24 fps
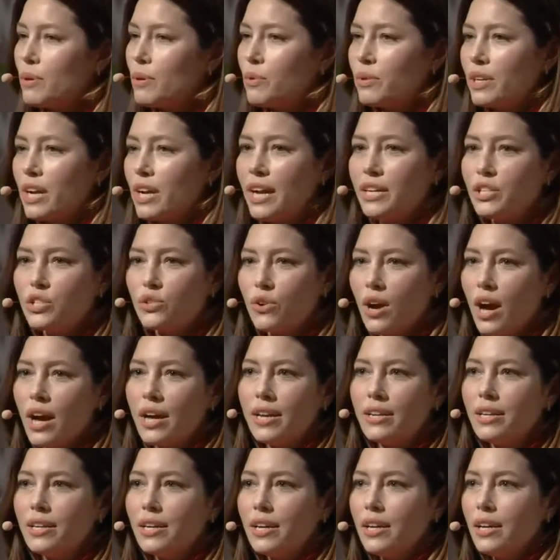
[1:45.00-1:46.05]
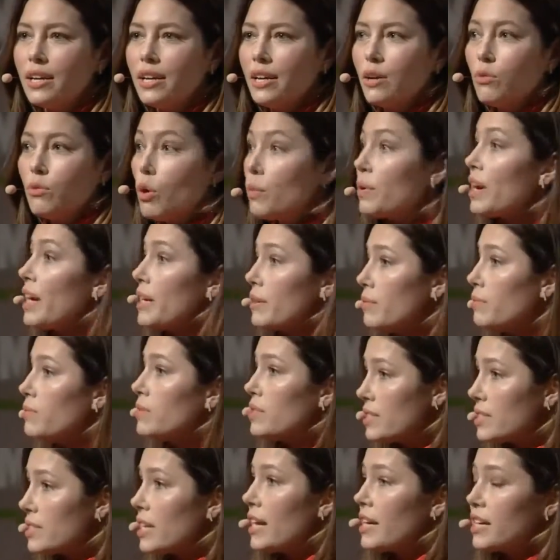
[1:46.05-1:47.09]
but when I
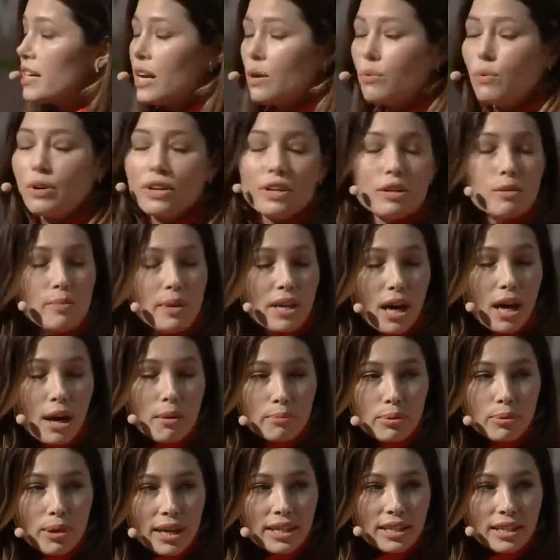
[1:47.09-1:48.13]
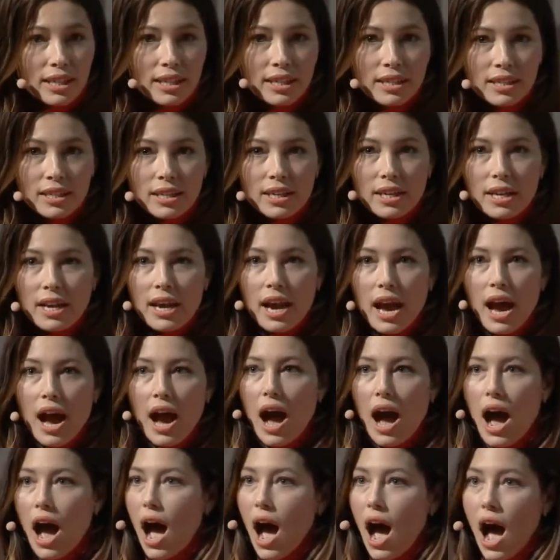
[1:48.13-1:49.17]
decided I wanted to become pregnant,
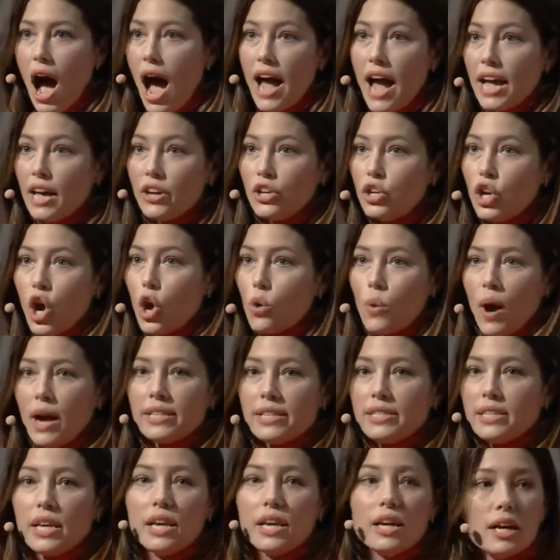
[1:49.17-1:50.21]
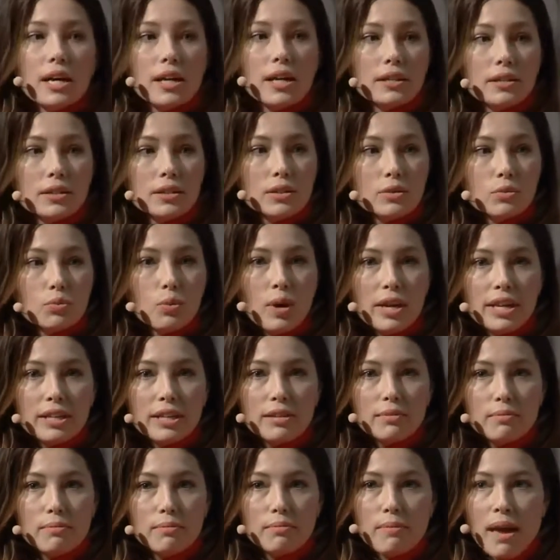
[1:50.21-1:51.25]
I had no idea what
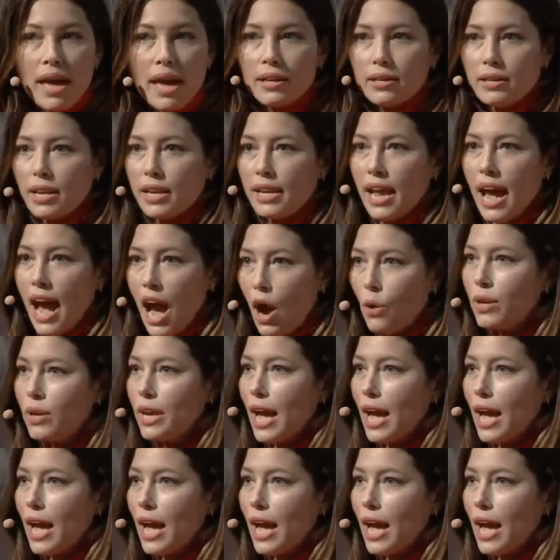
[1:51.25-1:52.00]
it meant and how it